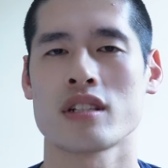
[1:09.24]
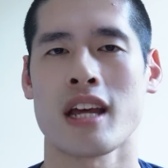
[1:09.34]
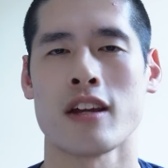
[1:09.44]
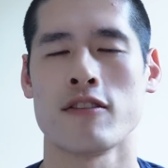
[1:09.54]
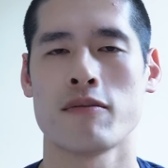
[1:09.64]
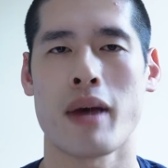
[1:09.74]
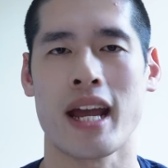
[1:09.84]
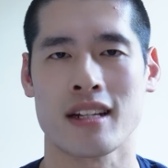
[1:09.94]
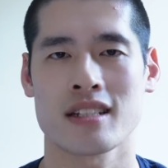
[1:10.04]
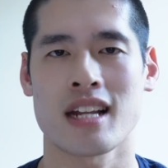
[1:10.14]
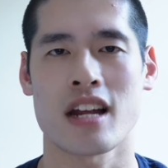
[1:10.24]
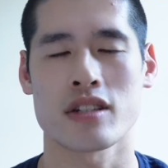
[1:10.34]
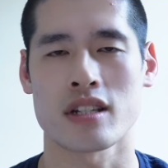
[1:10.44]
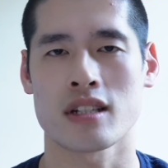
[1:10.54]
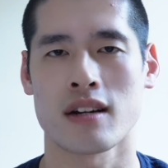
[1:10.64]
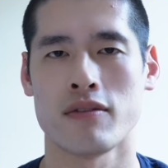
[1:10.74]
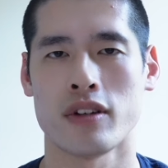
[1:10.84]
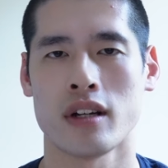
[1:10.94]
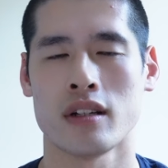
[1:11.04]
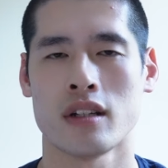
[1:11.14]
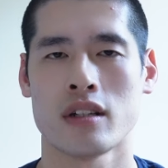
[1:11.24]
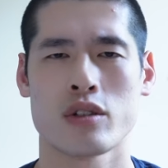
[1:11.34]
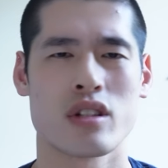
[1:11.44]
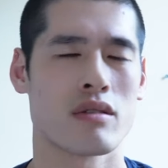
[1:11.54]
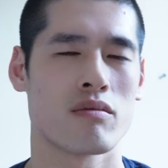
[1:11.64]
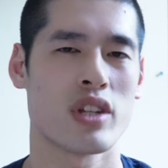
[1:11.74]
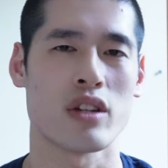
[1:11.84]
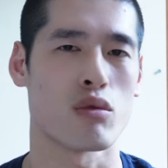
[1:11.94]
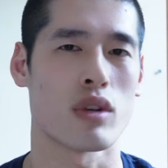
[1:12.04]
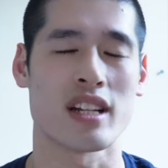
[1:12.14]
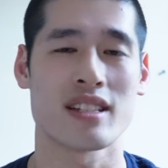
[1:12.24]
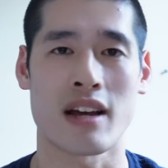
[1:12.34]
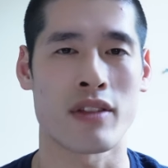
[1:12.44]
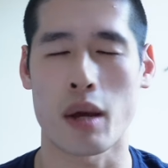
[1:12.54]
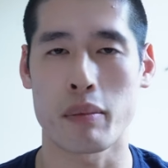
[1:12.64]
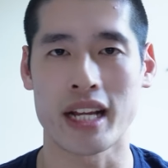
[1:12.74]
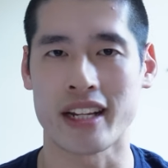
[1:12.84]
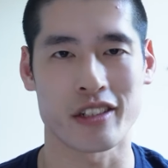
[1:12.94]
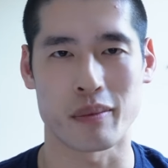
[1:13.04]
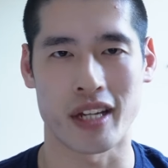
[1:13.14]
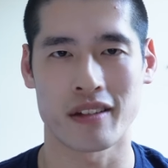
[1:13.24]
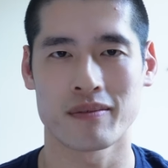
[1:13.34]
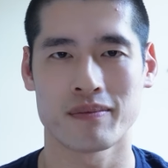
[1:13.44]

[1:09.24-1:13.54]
state of pain slash discomfort just didn't really sound that appealing to me.